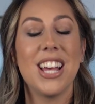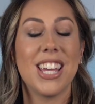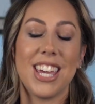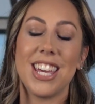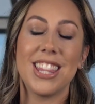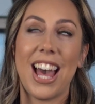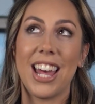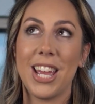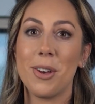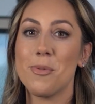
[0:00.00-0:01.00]
He
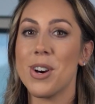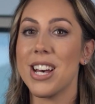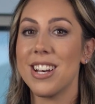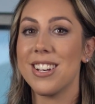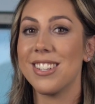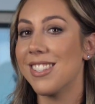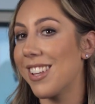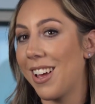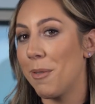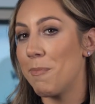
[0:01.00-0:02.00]
thought it was
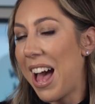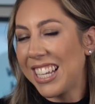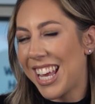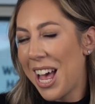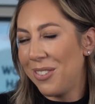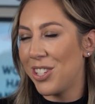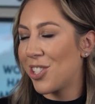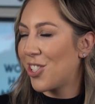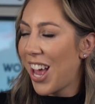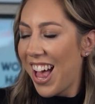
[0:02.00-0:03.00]
my time to
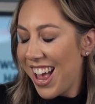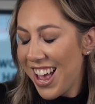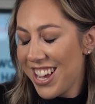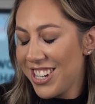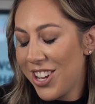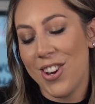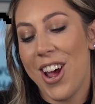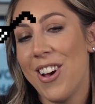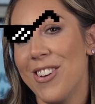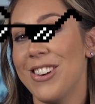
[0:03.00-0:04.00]
shine, you know,